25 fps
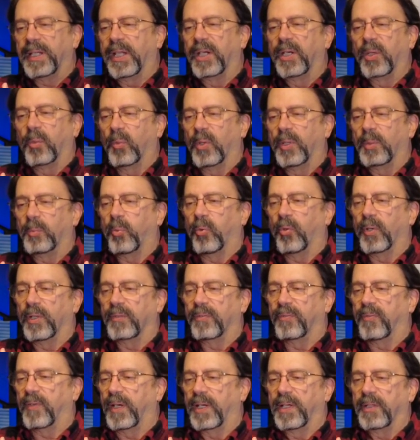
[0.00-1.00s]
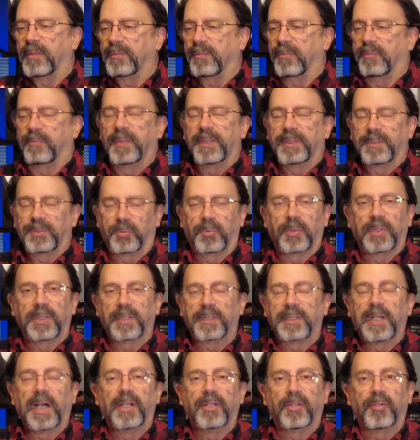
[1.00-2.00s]
and at 1.5, it's really
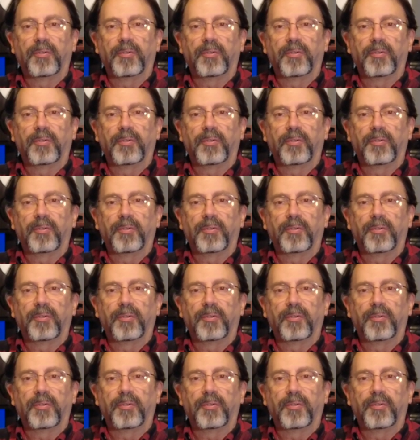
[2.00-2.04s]
not